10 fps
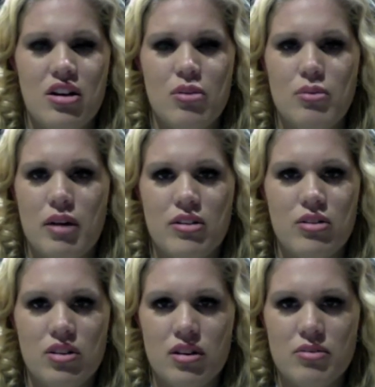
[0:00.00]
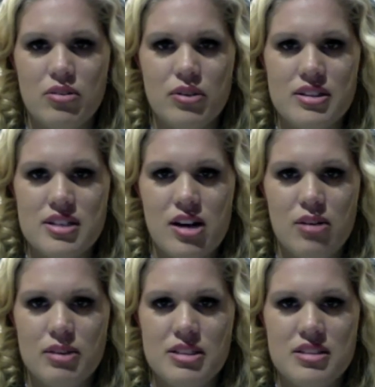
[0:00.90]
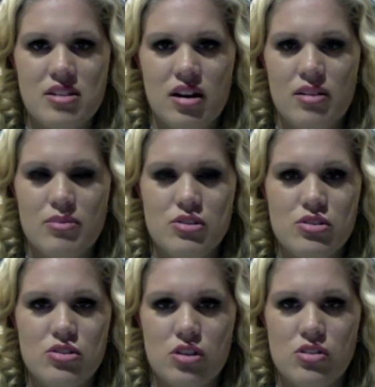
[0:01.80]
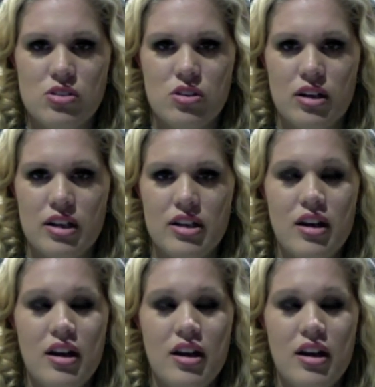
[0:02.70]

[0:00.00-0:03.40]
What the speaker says: Oh my God, I'm doing terribly tonight and I'm so sorry.